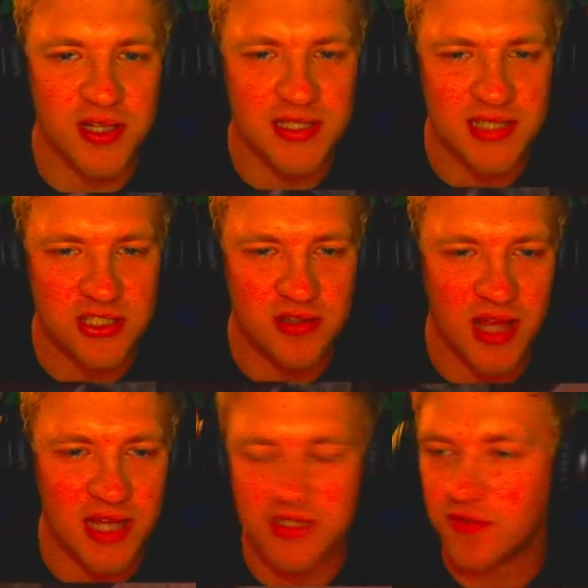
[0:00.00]
This actually
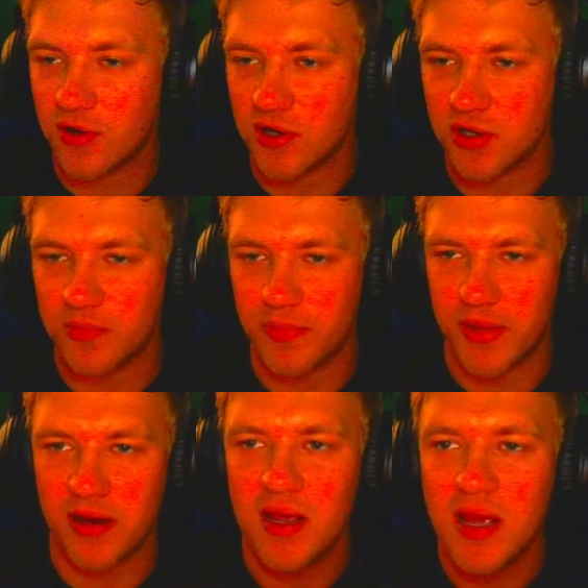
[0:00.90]
lasted for a good
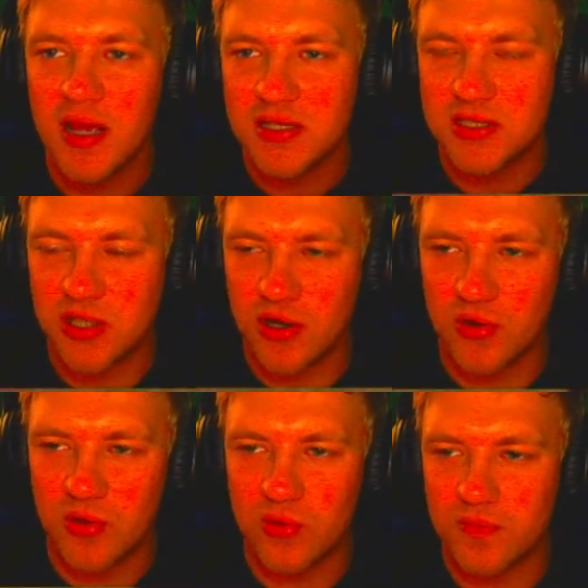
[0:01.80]
bit,
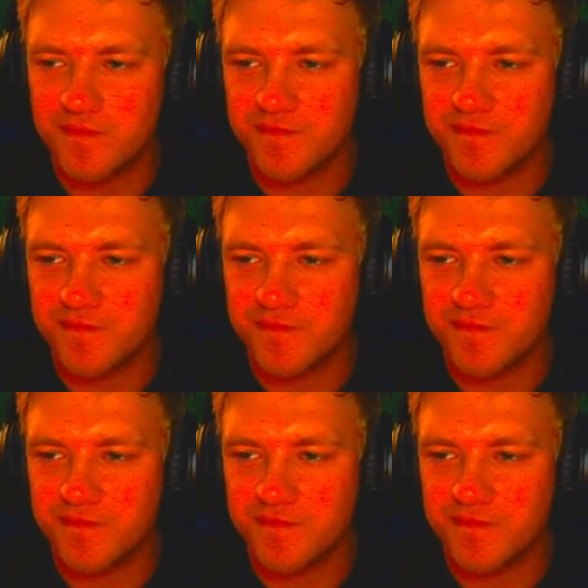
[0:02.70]
so